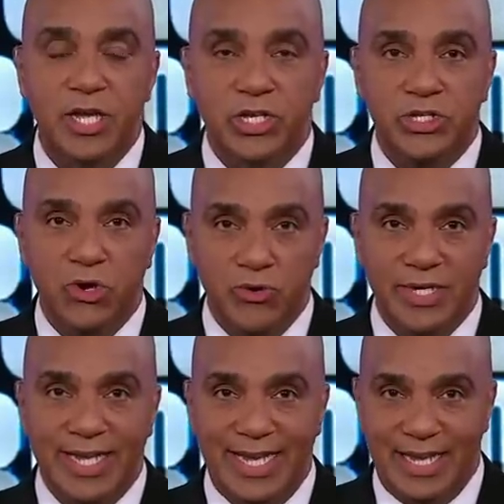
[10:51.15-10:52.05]

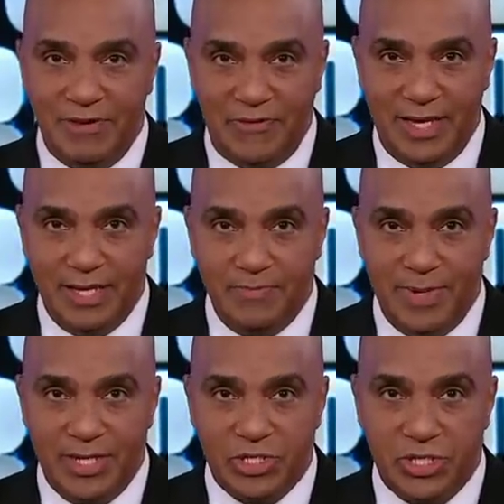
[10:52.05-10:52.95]
Certainly, if he
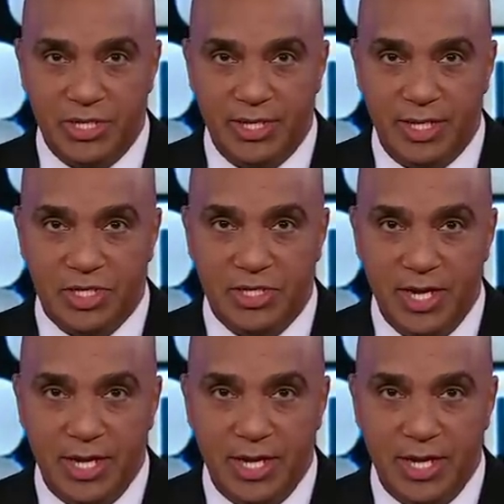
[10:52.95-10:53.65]
admits to this,